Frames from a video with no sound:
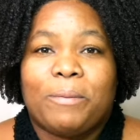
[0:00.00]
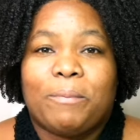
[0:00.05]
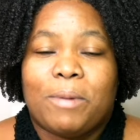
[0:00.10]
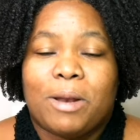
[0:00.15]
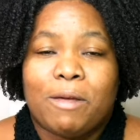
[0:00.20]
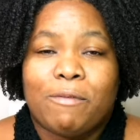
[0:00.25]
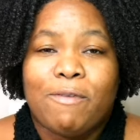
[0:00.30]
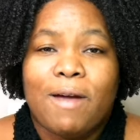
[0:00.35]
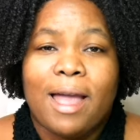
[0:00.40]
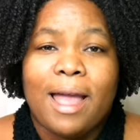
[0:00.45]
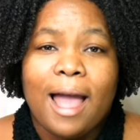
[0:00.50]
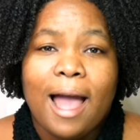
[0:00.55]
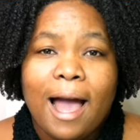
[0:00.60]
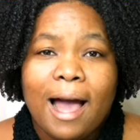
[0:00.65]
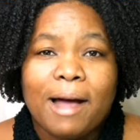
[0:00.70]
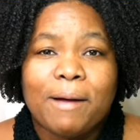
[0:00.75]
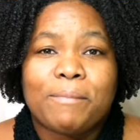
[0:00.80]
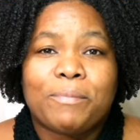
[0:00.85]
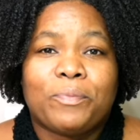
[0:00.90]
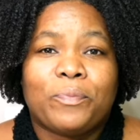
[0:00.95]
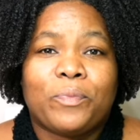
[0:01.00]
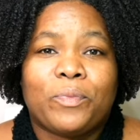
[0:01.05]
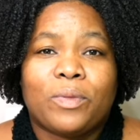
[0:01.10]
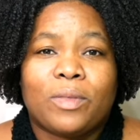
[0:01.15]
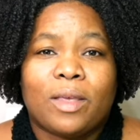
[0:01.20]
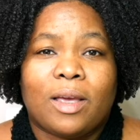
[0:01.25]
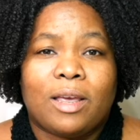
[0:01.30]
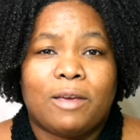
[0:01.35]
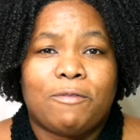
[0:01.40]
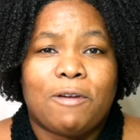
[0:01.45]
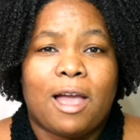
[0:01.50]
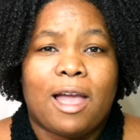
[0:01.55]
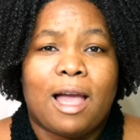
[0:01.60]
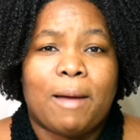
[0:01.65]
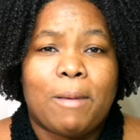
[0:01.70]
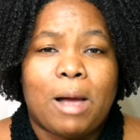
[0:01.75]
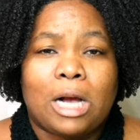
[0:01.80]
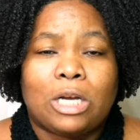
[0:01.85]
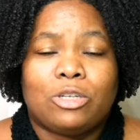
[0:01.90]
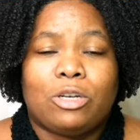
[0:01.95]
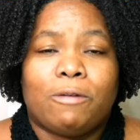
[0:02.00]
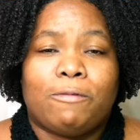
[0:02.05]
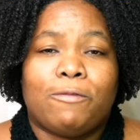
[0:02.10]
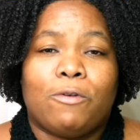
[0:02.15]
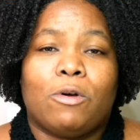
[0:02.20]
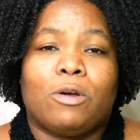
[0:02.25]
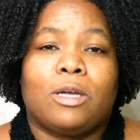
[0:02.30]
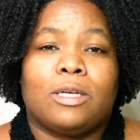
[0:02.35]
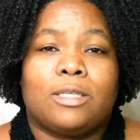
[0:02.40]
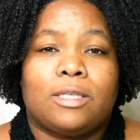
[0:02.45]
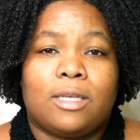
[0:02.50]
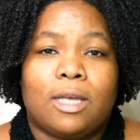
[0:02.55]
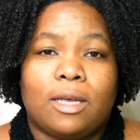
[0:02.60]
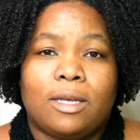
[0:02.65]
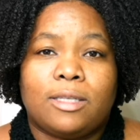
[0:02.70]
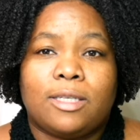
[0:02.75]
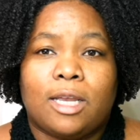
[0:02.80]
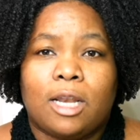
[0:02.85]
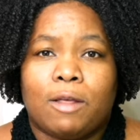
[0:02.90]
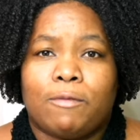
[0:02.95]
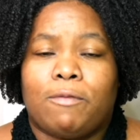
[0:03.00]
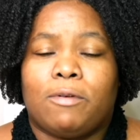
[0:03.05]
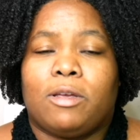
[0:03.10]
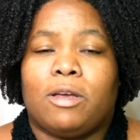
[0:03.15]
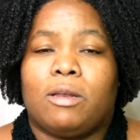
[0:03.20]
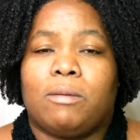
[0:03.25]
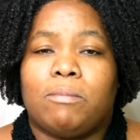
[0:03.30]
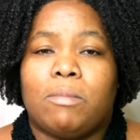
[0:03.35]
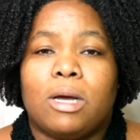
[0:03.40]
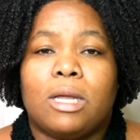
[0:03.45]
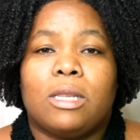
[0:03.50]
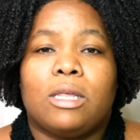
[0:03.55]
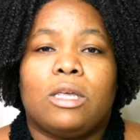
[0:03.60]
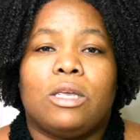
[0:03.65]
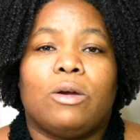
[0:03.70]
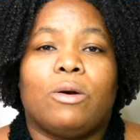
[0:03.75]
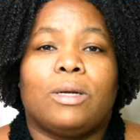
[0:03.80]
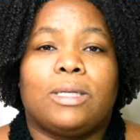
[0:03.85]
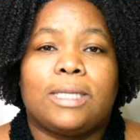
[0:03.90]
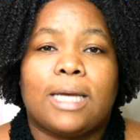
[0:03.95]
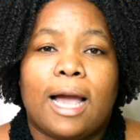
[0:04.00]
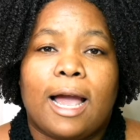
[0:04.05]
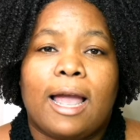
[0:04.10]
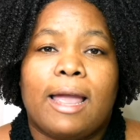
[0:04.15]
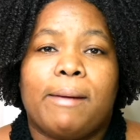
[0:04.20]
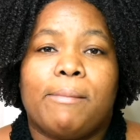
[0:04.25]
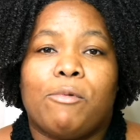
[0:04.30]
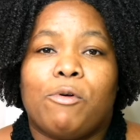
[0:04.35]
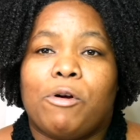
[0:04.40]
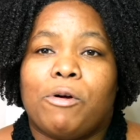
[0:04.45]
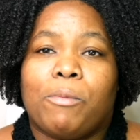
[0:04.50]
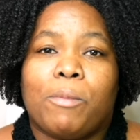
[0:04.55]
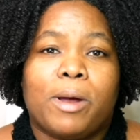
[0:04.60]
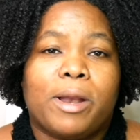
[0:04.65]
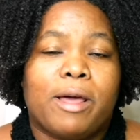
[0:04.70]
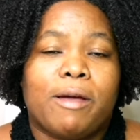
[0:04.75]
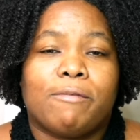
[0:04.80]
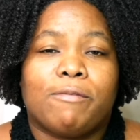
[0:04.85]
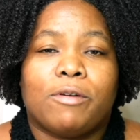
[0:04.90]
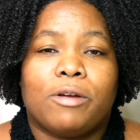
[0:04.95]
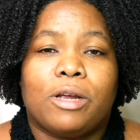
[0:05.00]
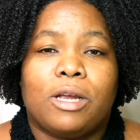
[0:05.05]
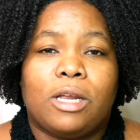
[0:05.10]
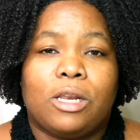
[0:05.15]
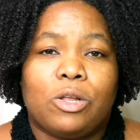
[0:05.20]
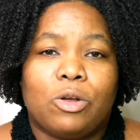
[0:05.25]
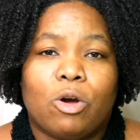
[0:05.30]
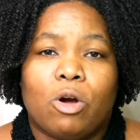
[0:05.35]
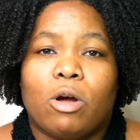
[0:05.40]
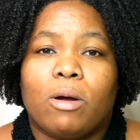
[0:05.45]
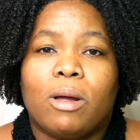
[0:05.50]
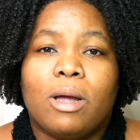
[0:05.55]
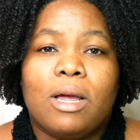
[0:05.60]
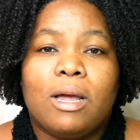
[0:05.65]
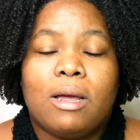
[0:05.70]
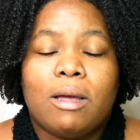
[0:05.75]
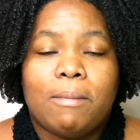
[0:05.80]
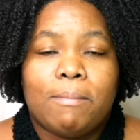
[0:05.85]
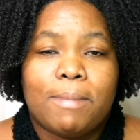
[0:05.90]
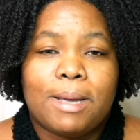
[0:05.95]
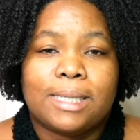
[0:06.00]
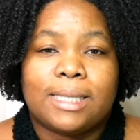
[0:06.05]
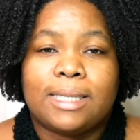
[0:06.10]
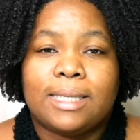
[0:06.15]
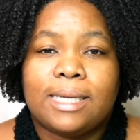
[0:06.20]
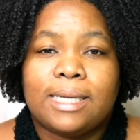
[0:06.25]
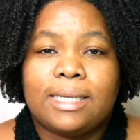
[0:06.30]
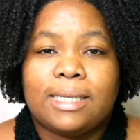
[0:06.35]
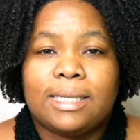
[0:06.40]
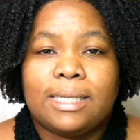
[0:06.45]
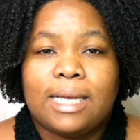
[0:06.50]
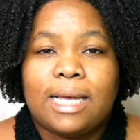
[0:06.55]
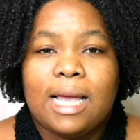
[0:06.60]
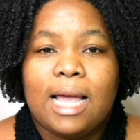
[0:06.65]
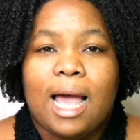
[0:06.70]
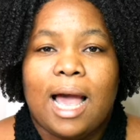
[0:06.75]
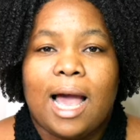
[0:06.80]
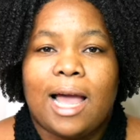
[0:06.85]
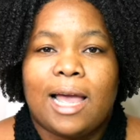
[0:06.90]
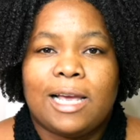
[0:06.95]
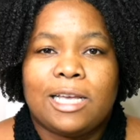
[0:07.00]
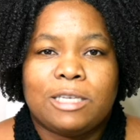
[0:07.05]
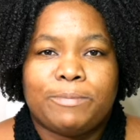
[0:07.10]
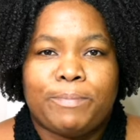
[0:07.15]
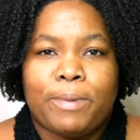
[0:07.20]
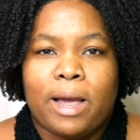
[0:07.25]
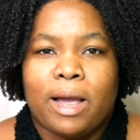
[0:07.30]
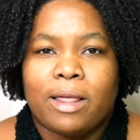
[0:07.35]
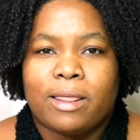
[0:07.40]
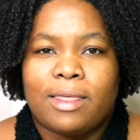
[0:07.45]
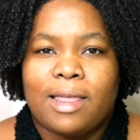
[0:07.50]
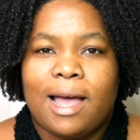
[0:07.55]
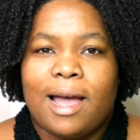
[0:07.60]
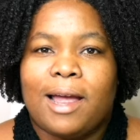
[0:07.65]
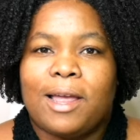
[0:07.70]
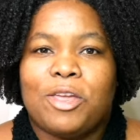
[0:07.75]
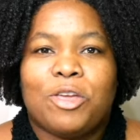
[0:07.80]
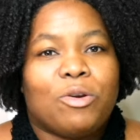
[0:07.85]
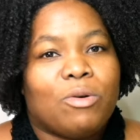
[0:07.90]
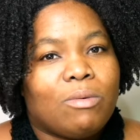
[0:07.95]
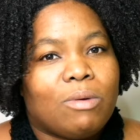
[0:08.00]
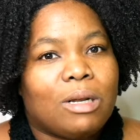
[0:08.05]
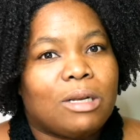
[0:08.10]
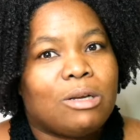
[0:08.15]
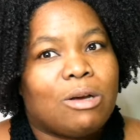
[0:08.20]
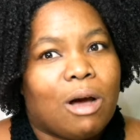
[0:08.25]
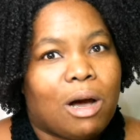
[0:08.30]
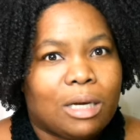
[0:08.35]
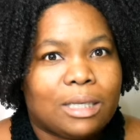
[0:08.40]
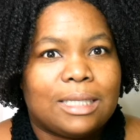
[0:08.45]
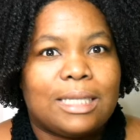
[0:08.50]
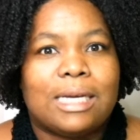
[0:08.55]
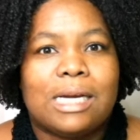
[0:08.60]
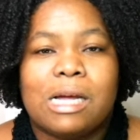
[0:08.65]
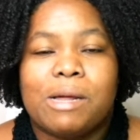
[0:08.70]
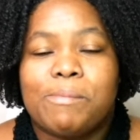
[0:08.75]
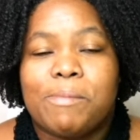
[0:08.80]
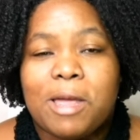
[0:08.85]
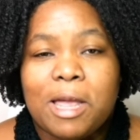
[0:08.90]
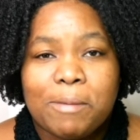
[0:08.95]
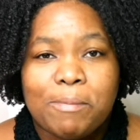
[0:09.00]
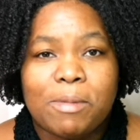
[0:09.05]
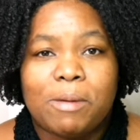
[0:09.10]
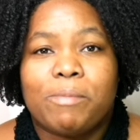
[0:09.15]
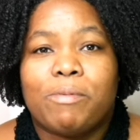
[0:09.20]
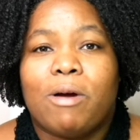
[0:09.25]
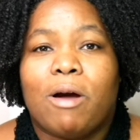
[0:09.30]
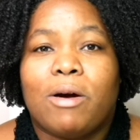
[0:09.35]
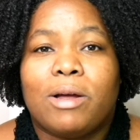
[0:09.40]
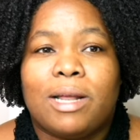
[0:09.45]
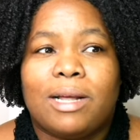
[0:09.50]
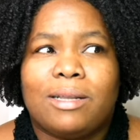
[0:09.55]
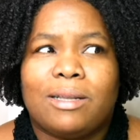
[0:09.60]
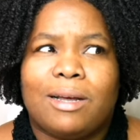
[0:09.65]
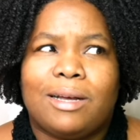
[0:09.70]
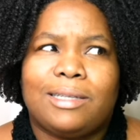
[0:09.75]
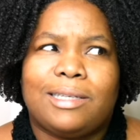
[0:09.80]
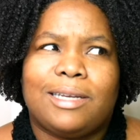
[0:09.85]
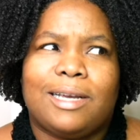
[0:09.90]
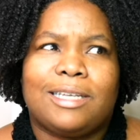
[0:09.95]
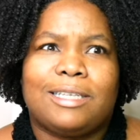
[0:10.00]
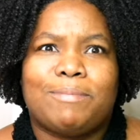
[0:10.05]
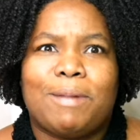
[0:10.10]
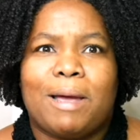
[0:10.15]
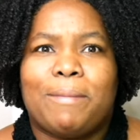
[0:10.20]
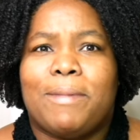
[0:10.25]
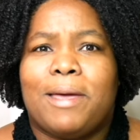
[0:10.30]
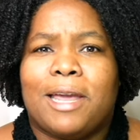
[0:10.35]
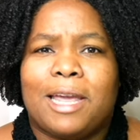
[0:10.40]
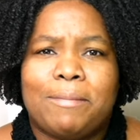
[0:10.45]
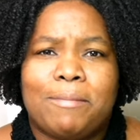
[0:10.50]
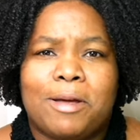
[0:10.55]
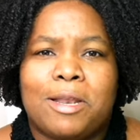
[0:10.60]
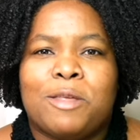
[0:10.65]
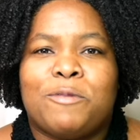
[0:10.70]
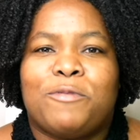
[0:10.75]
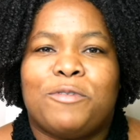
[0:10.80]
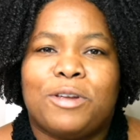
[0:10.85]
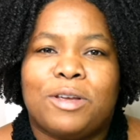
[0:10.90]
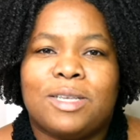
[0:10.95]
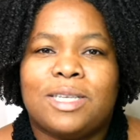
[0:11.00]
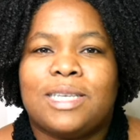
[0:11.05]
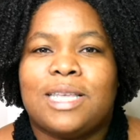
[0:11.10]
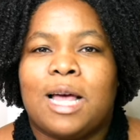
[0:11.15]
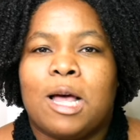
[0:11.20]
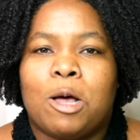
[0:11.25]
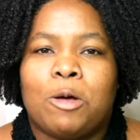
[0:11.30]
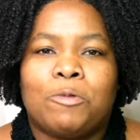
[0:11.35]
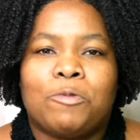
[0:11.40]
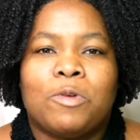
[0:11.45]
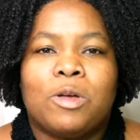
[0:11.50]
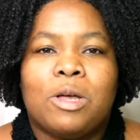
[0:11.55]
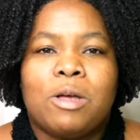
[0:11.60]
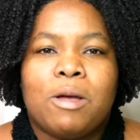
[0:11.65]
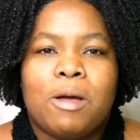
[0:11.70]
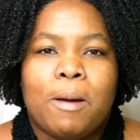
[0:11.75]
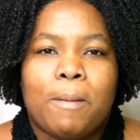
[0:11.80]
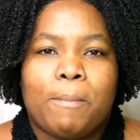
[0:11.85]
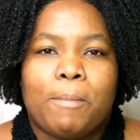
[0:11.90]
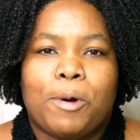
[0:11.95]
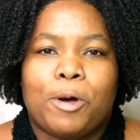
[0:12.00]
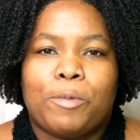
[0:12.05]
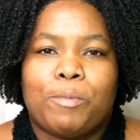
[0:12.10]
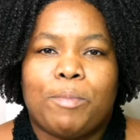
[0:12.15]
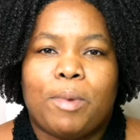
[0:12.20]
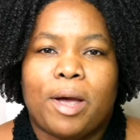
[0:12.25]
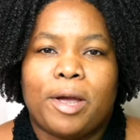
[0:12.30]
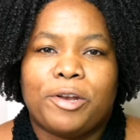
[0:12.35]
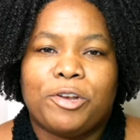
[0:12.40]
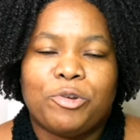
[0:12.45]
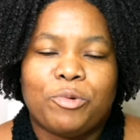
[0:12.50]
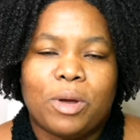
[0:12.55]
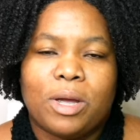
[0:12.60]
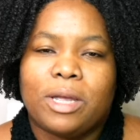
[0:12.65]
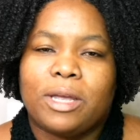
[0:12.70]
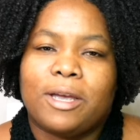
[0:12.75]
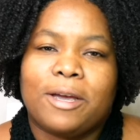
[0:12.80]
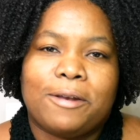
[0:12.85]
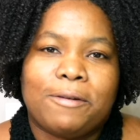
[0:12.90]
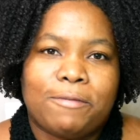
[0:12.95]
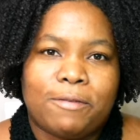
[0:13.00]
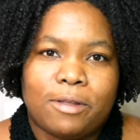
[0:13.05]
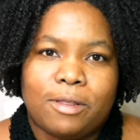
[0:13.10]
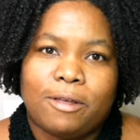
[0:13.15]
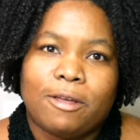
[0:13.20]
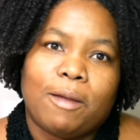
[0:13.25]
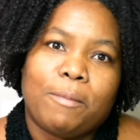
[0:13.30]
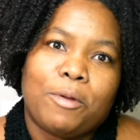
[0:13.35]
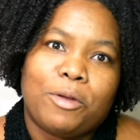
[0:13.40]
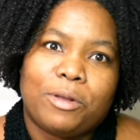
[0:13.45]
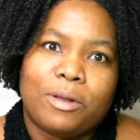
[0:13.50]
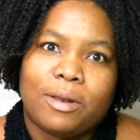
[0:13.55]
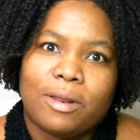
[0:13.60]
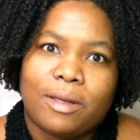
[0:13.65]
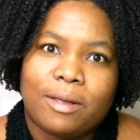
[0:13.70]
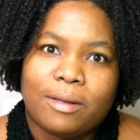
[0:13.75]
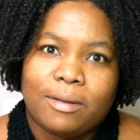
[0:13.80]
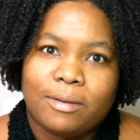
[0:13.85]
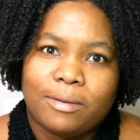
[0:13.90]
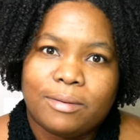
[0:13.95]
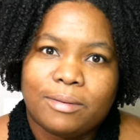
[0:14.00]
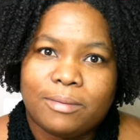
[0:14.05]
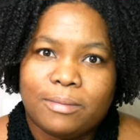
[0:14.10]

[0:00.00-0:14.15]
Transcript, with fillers: But if I am actually focusing significant money or time or whatever in your business, I expect that you would go out there and make me proud, and not just by making money for yourself, but by doing good for the community.